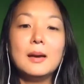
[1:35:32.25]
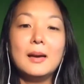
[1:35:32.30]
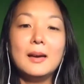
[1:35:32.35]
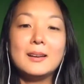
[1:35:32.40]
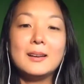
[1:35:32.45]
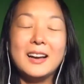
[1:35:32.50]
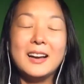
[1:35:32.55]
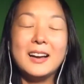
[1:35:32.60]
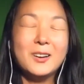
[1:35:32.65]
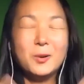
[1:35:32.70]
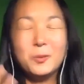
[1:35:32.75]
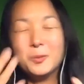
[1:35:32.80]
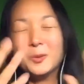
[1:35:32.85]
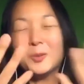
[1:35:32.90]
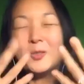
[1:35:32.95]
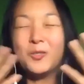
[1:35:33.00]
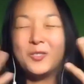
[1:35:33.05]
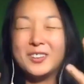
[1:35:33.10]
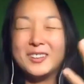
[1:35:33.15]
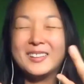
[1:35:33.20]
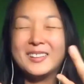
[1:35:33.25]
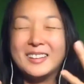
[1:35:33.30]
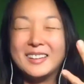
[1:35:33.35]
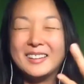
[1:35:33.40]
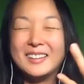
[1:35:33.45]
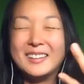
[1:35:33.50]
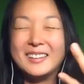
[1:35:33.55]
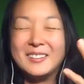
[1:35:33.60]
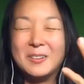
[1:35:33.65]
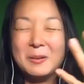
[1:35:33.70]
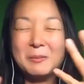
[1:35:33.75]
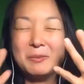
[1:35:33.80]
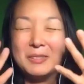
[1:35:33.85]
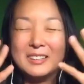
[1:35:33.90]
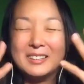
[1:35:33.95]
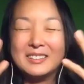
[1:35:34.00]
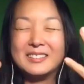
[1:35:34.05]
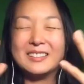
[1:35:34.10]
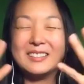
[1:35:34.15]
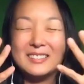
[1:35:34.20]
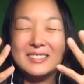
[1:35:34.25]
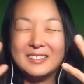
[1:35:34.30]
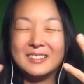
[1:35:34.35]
And I almost feel like, you know, I'm listening